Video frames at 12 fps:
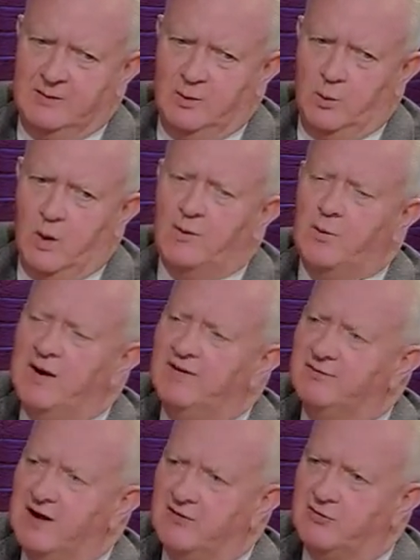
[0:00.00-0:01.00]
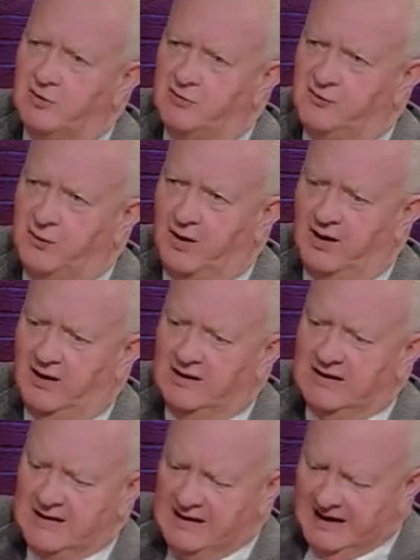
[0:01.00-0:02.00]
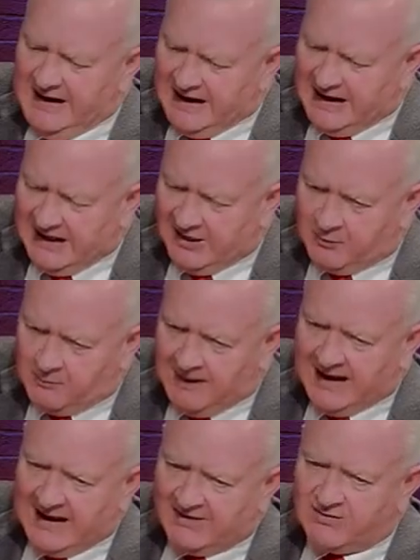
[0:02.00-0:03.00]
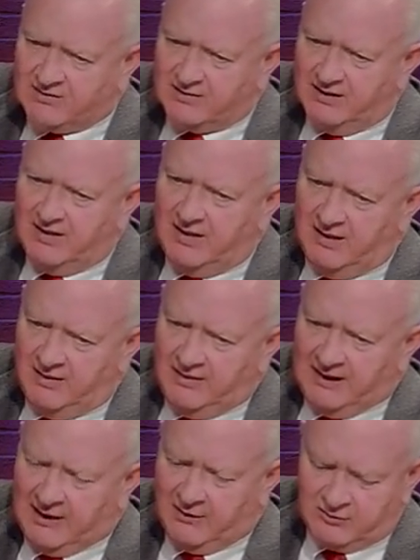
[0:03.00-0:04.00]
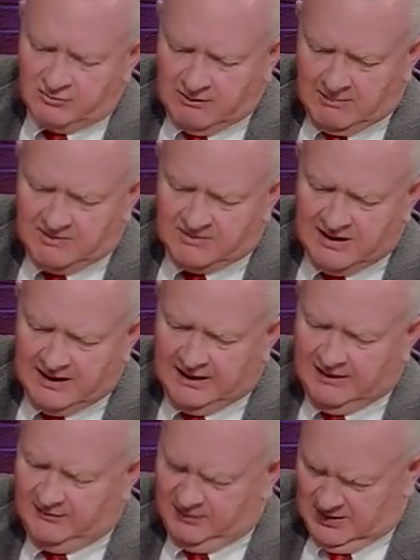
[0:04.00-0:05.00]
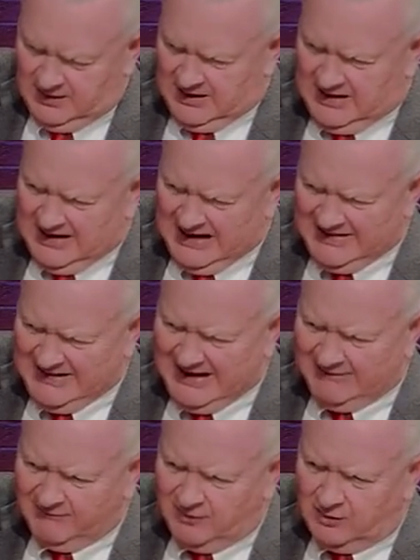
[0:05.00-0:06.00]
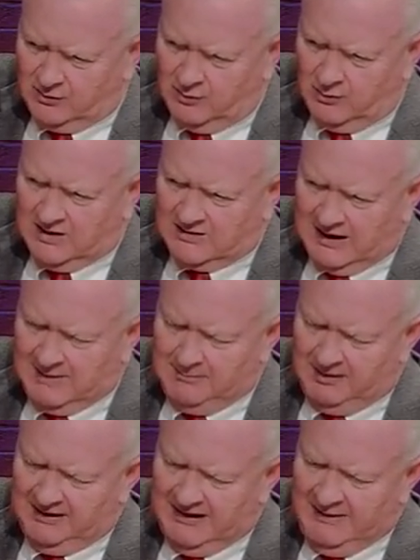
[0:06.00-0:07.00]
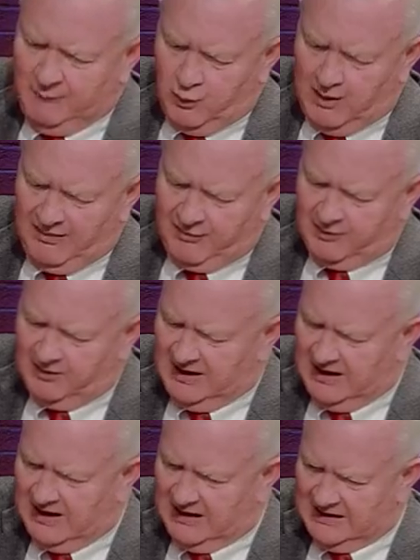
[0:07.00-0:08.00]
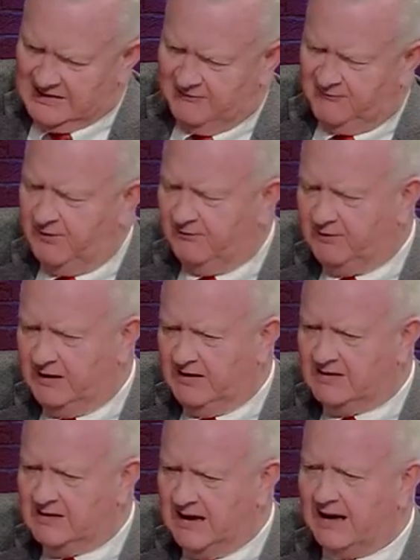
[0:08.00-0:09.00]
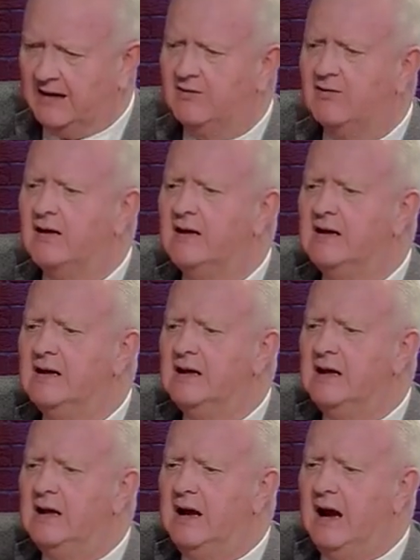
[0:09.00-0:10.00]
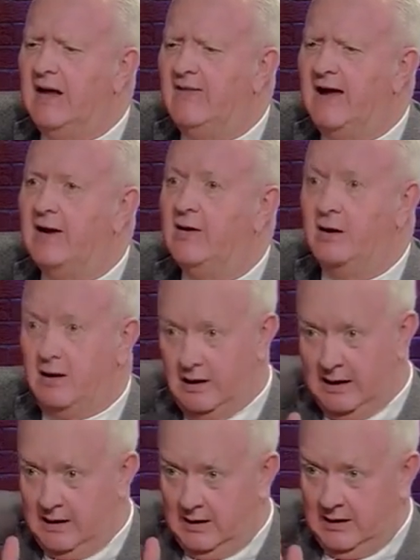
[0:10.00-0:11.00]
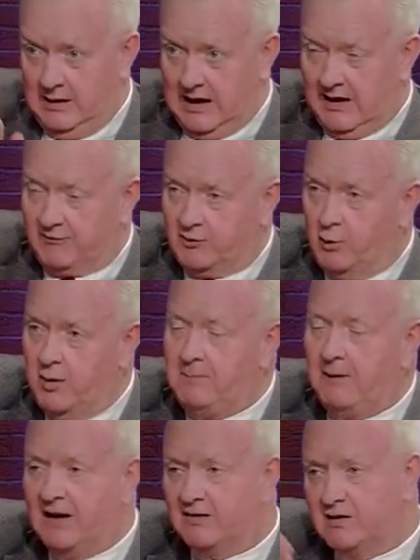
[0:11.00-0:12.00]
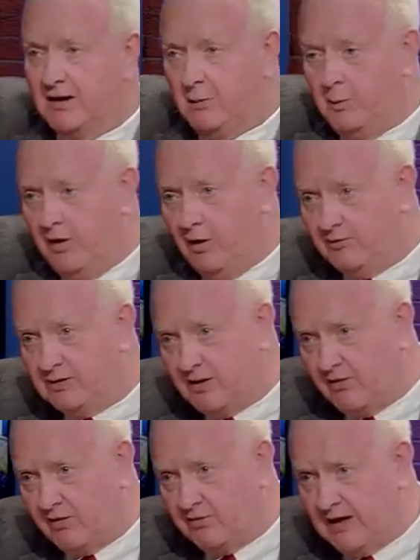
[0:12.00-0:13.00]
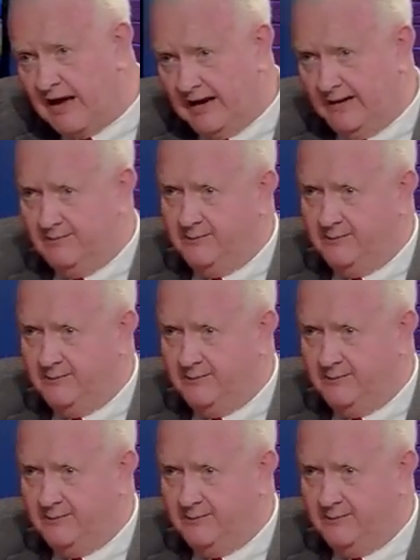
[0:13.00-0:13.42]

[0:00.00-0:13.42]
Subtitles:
what we have done so far, it has passed the House of Representatives, and that vote was, I believe, 139 to 56. And then after we passed it, it went over to the Senate.